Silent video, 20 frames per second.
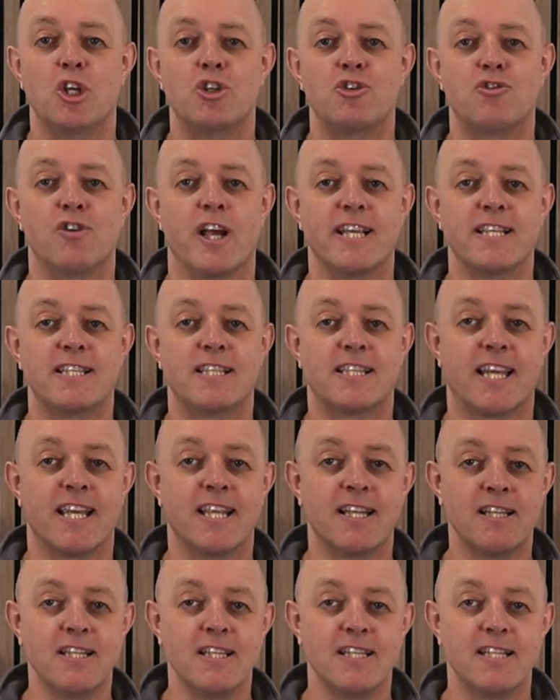Dry
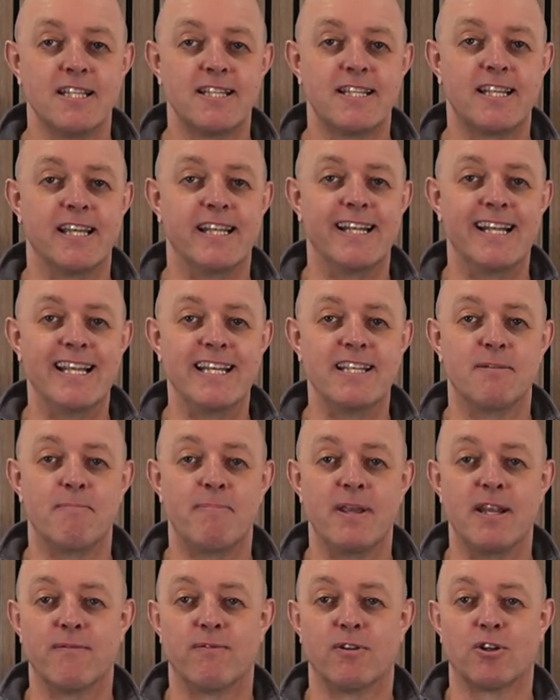skin can lead to
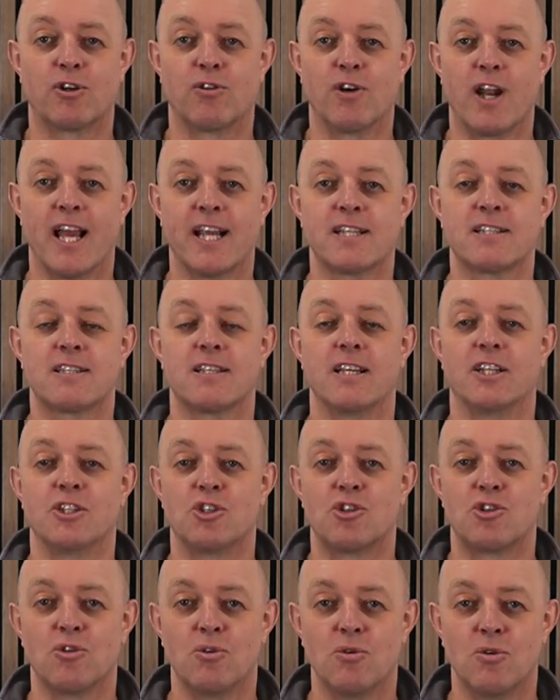painful cracks and
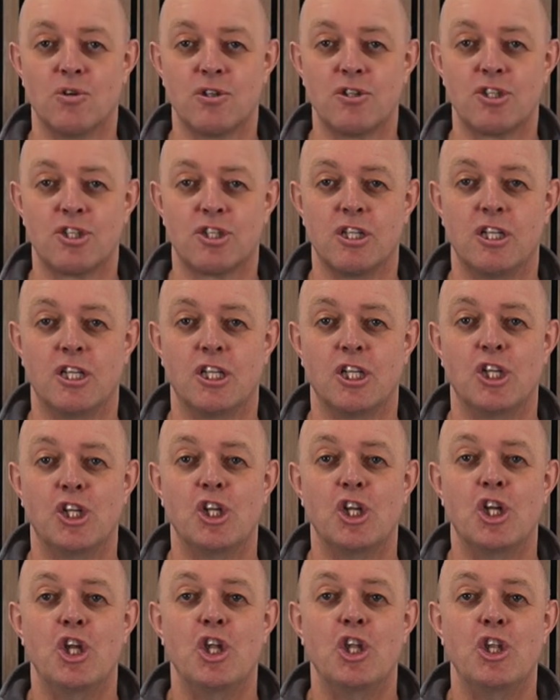sores.
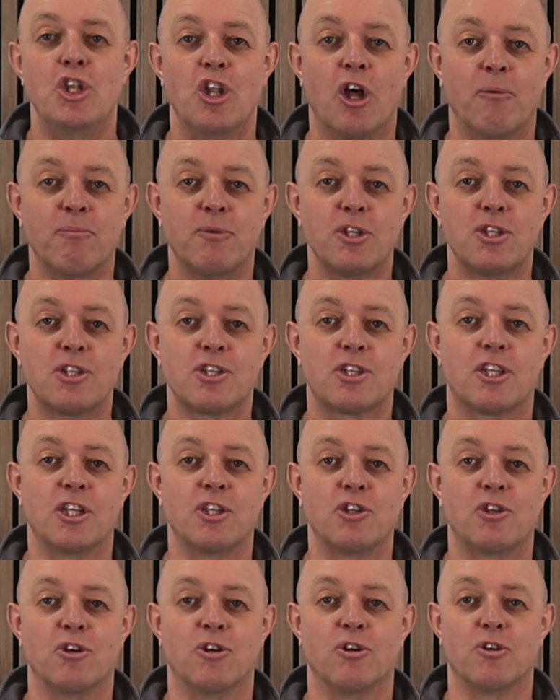Numbness
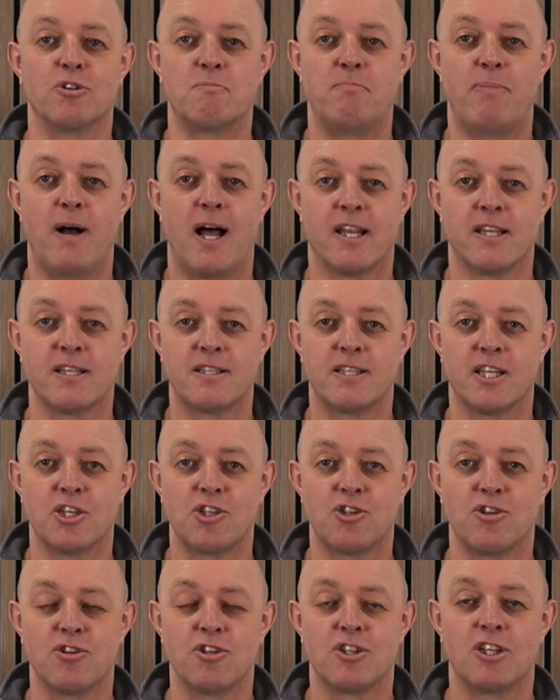can cause balance
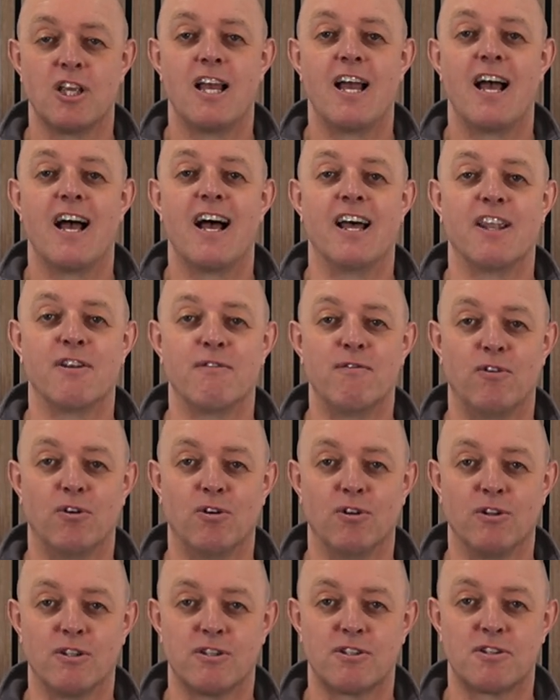issues and
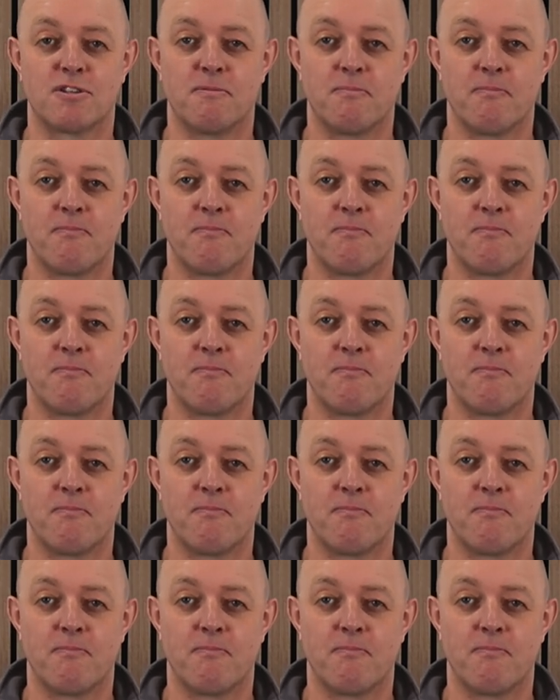falls.